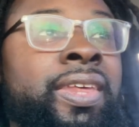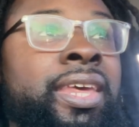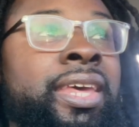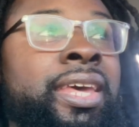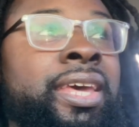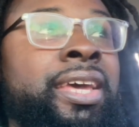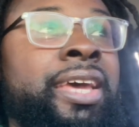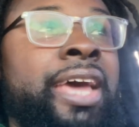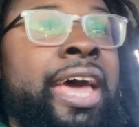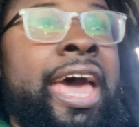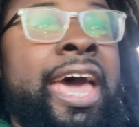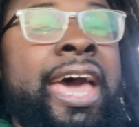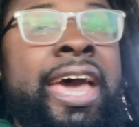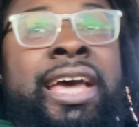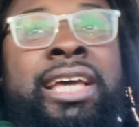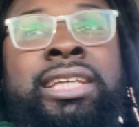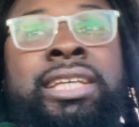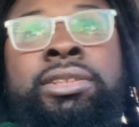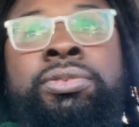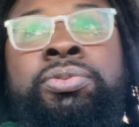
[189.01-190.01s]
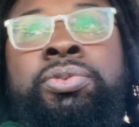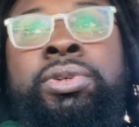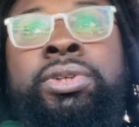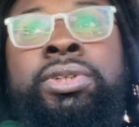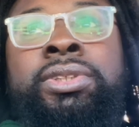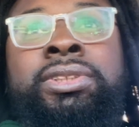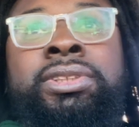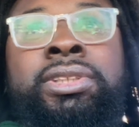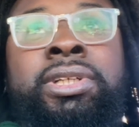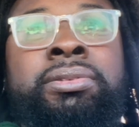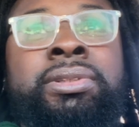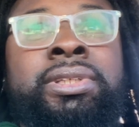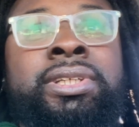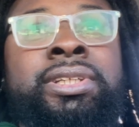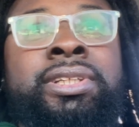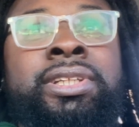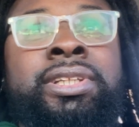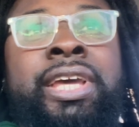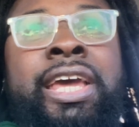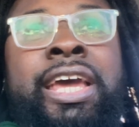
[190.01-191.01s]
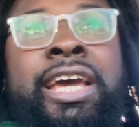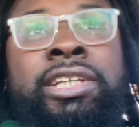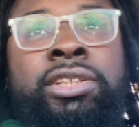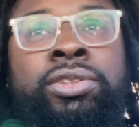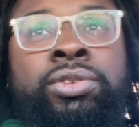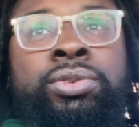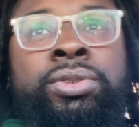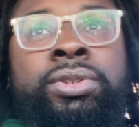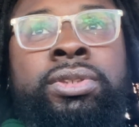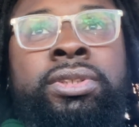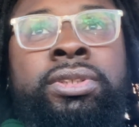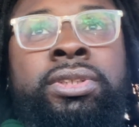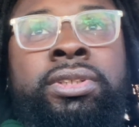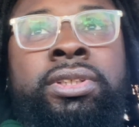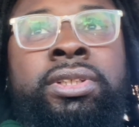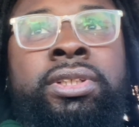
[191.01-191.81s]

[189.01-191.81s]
and ask for something extra?